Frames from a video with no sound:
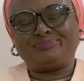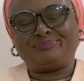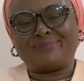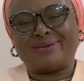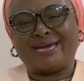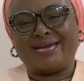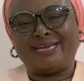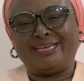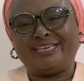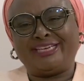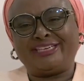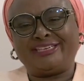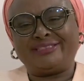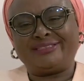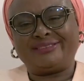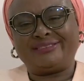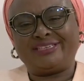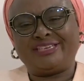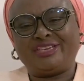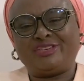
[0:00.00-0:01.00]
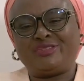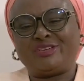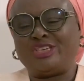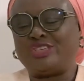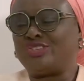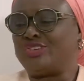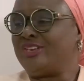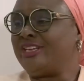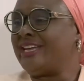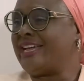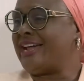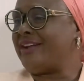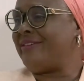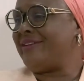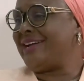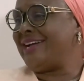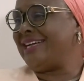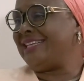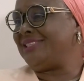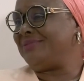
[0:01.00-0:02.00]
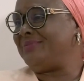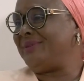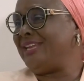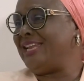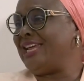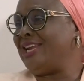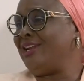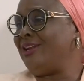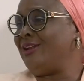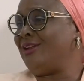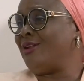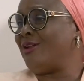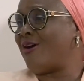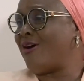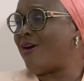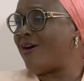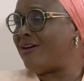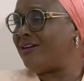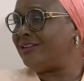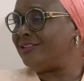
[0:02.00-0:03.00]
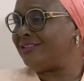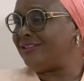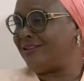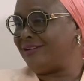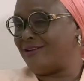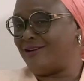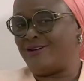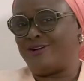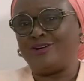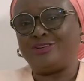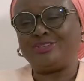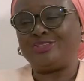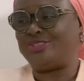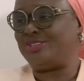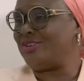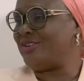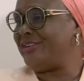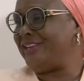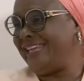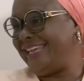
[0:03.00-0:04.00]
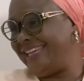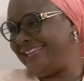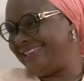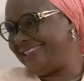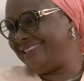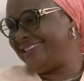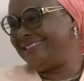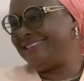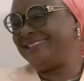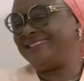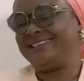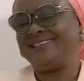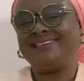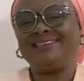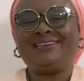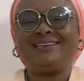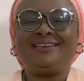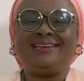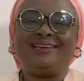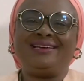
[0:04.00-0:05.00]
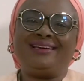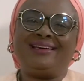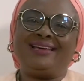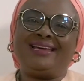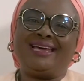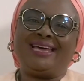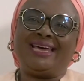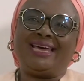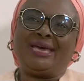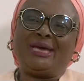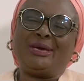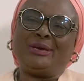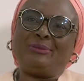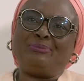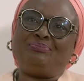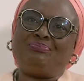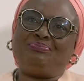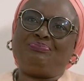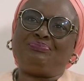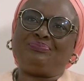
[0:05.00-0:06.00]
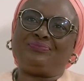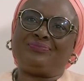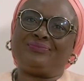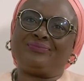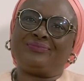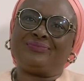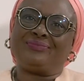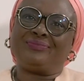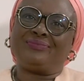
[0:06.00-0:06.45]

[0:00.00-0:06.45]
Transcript: My education career has been a long, long journey. And